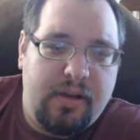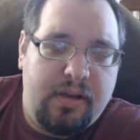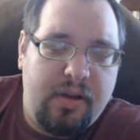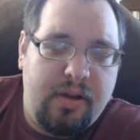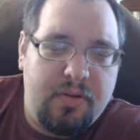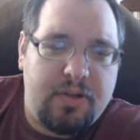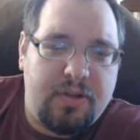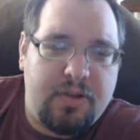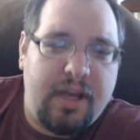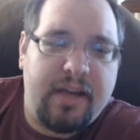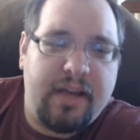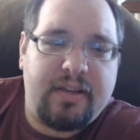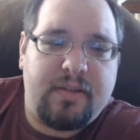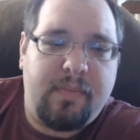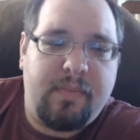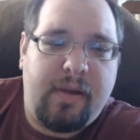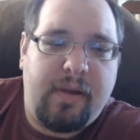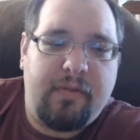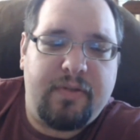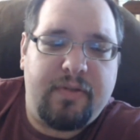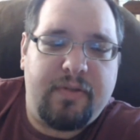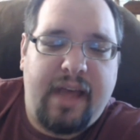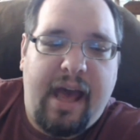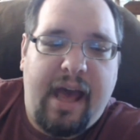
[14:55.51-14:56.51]
Deus Ex to
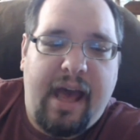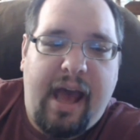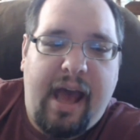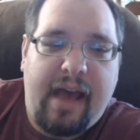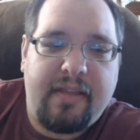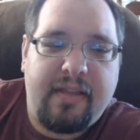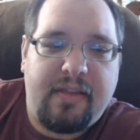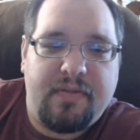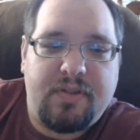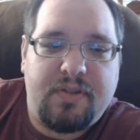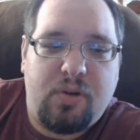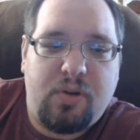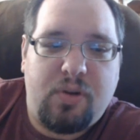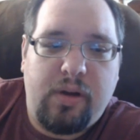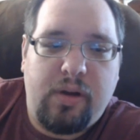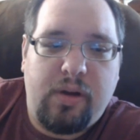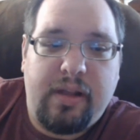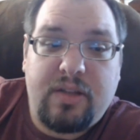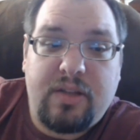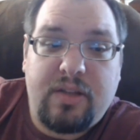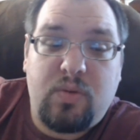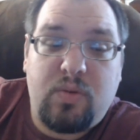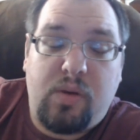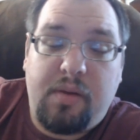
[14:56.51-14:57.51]
me was the height of story,
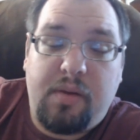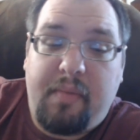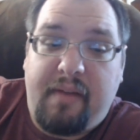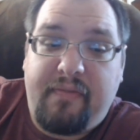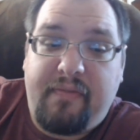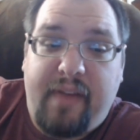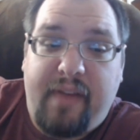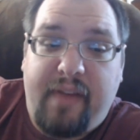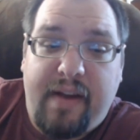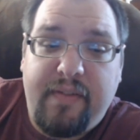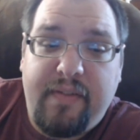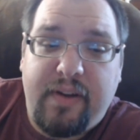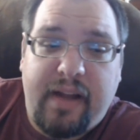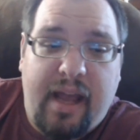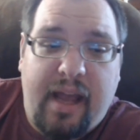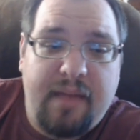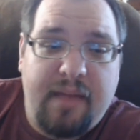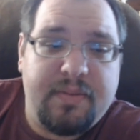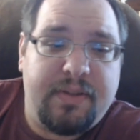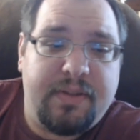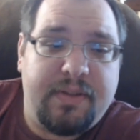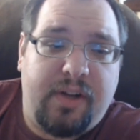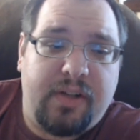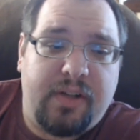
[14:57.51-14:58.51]
and that's one of my favorite
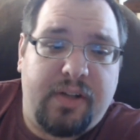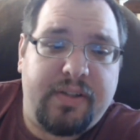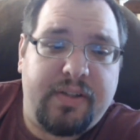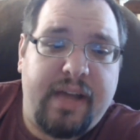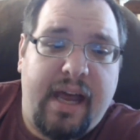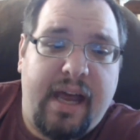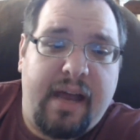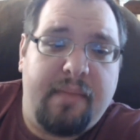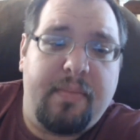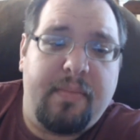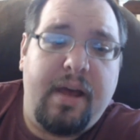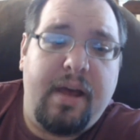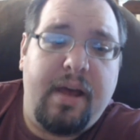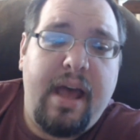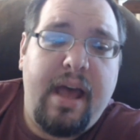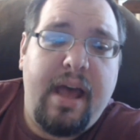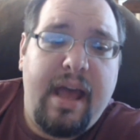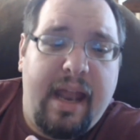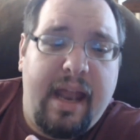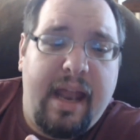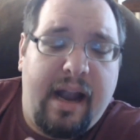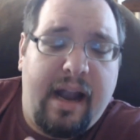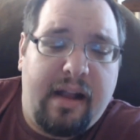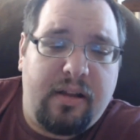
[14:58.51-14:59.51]
games of all time.
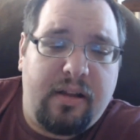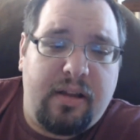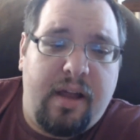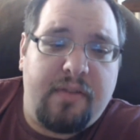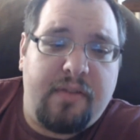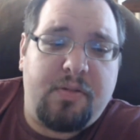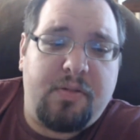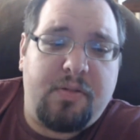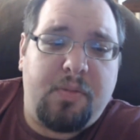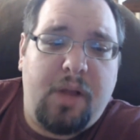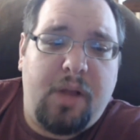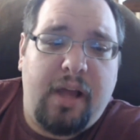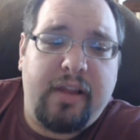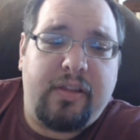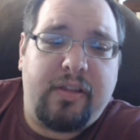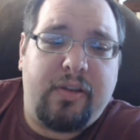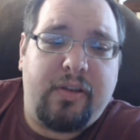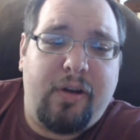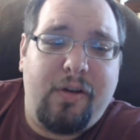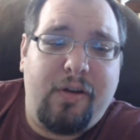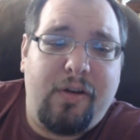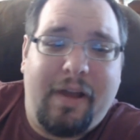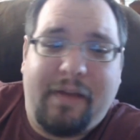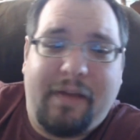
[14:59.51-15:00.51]
And I loved playing
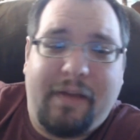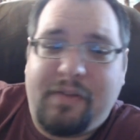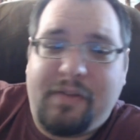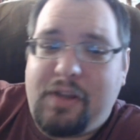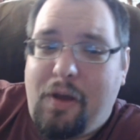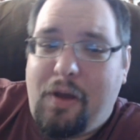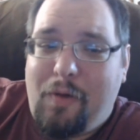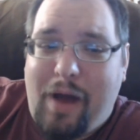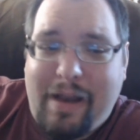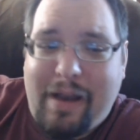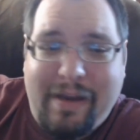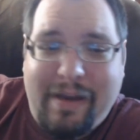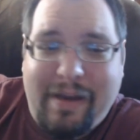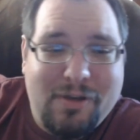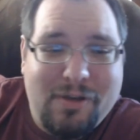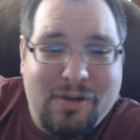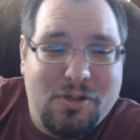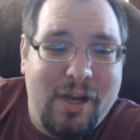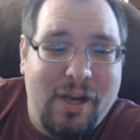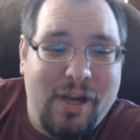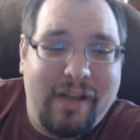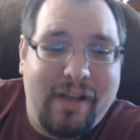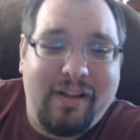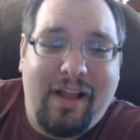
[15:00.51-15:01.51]
through, even though I did
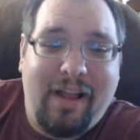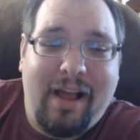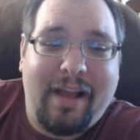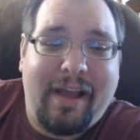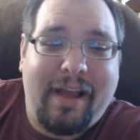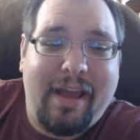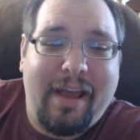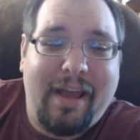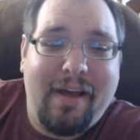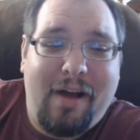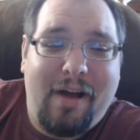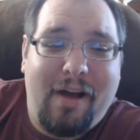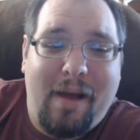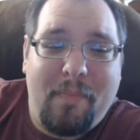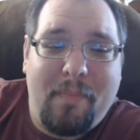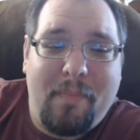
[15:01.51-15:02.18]
cheat like hell.